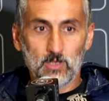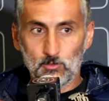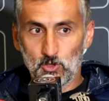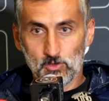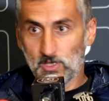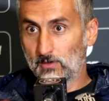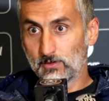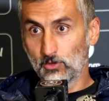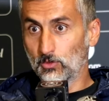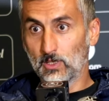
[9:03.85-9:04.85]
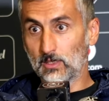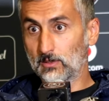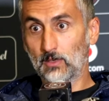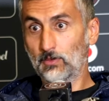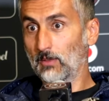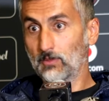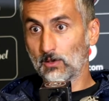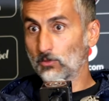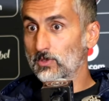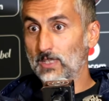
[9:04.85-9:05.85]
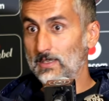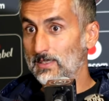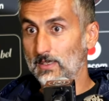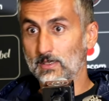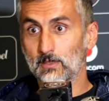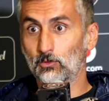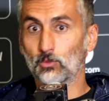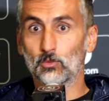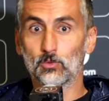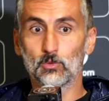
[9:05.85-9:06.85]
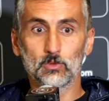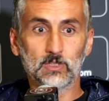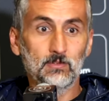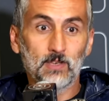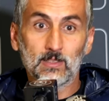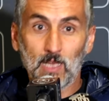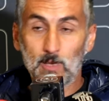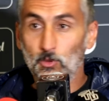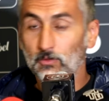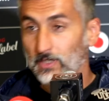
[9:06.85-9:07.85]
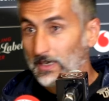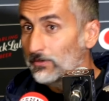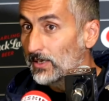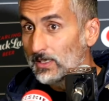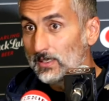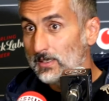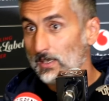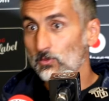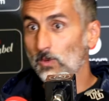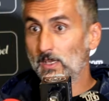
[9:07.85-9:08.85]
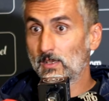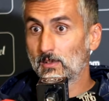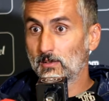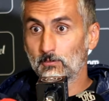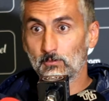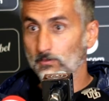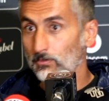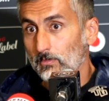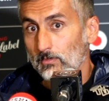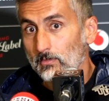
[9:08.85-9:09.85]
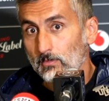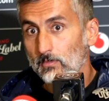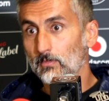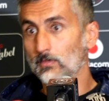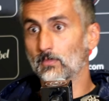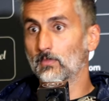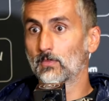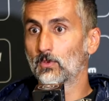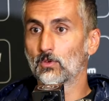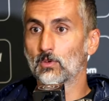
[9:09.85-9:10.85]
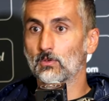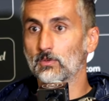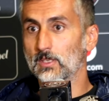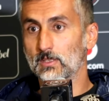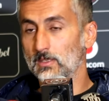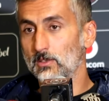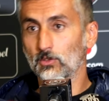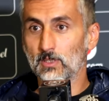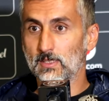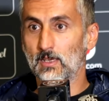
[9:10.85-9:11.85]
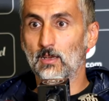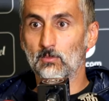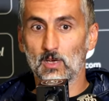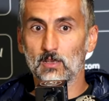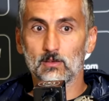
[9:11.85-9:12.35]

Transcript: adapt yourselves to the different circumstances, to different type of referees as well. You know, it's not the same,